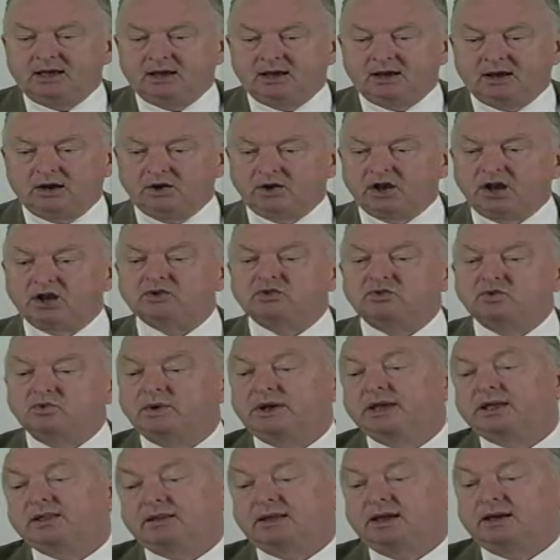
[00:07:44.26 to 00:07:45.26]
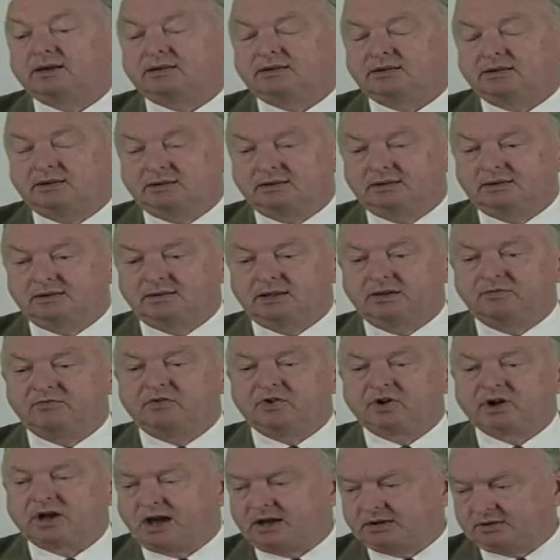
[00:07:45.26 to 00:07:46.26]
are not doing that. They've
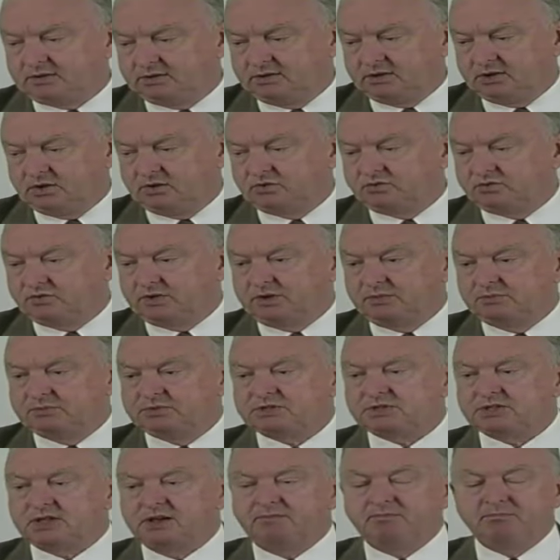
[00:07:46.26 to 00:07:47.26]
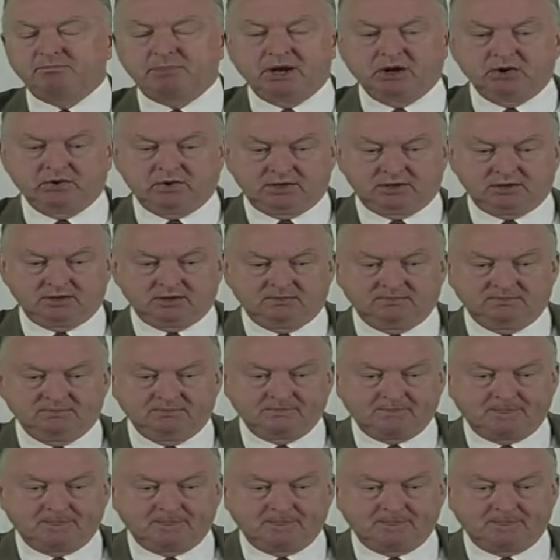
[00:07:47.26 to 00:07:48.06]
forgotten their dreams. They've buried them.